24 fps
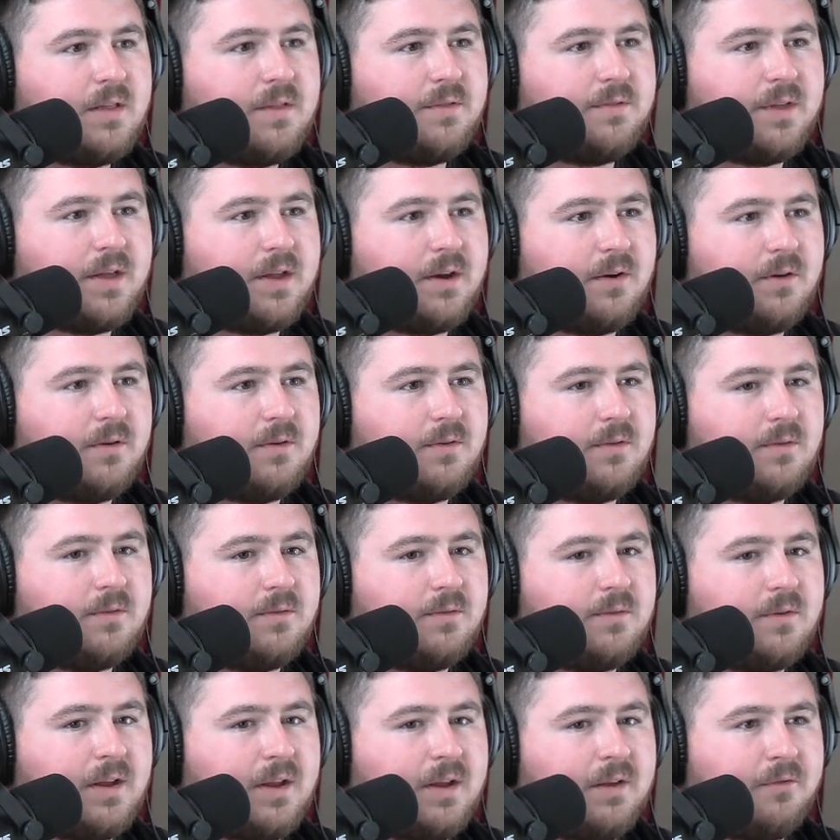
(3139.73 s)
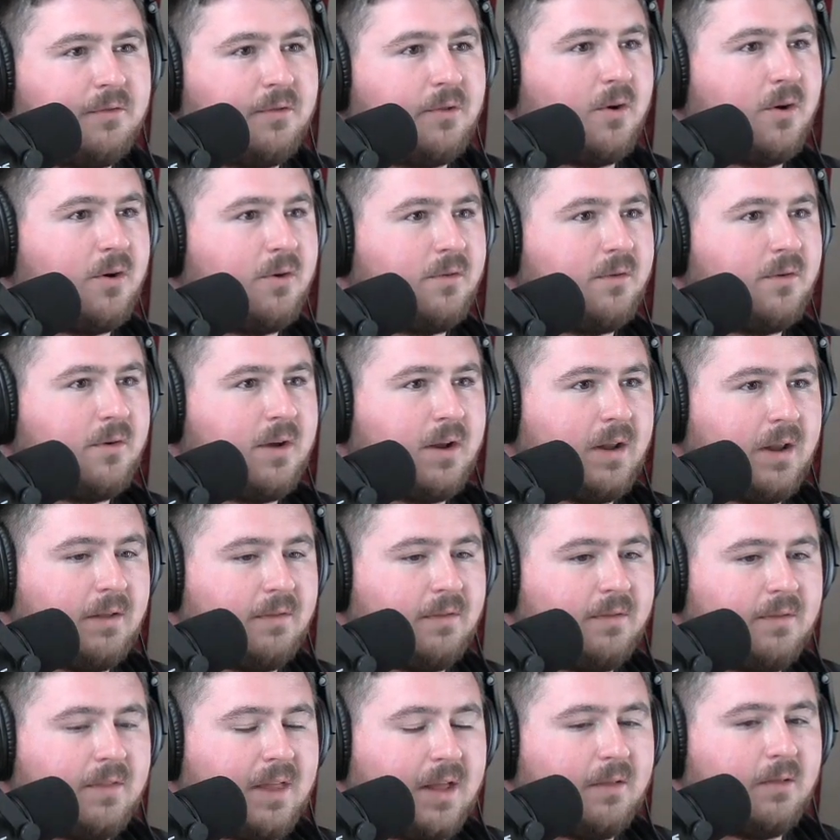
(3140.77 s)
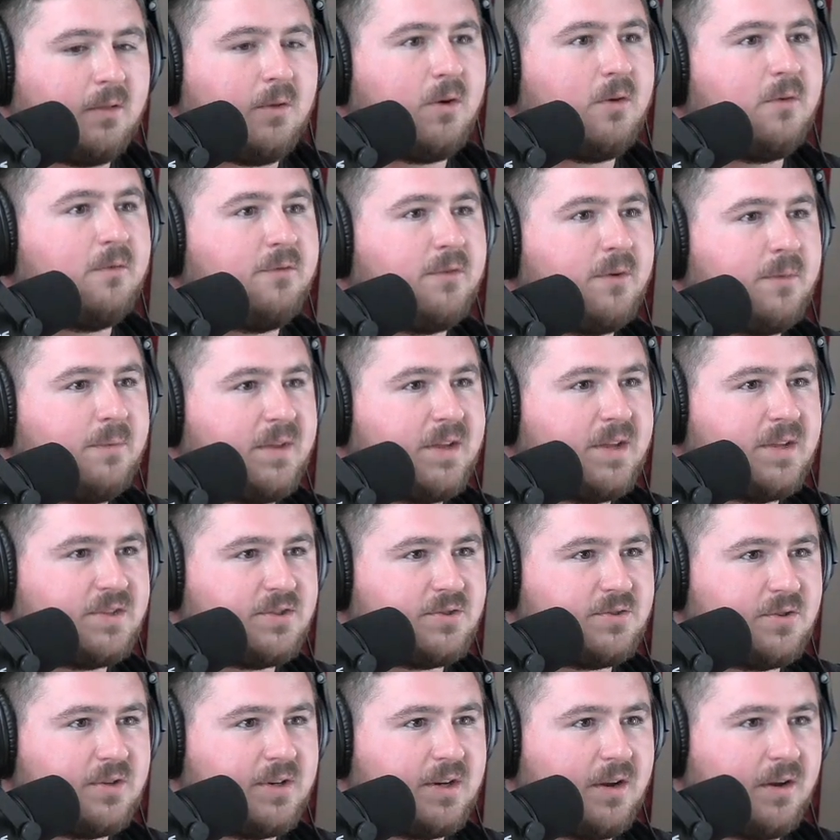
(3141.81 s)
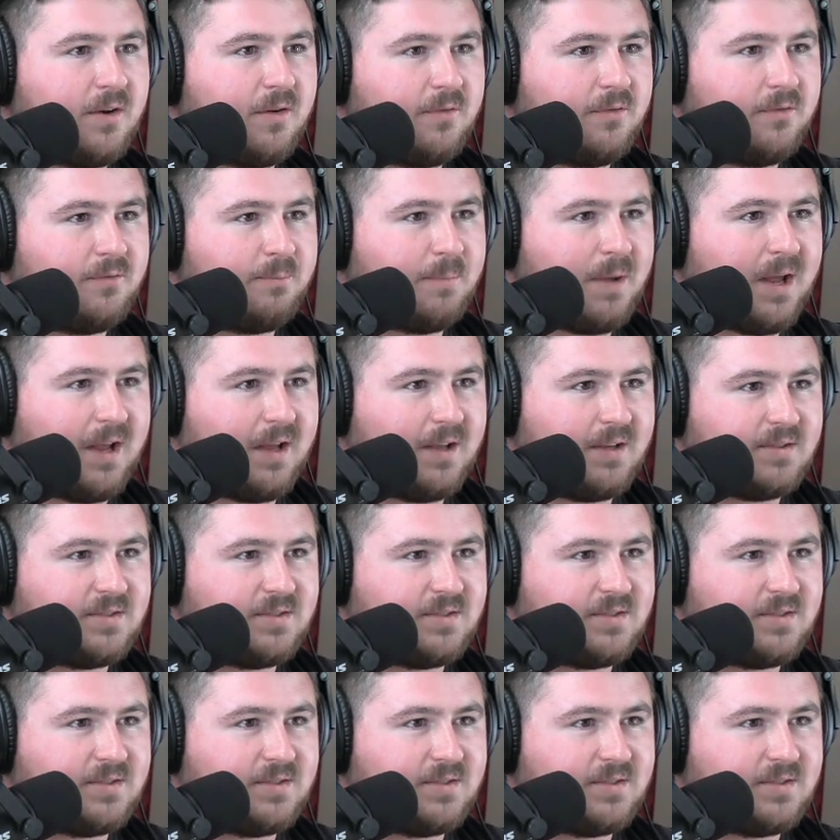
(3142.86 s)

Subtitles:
that have learned from the history of past.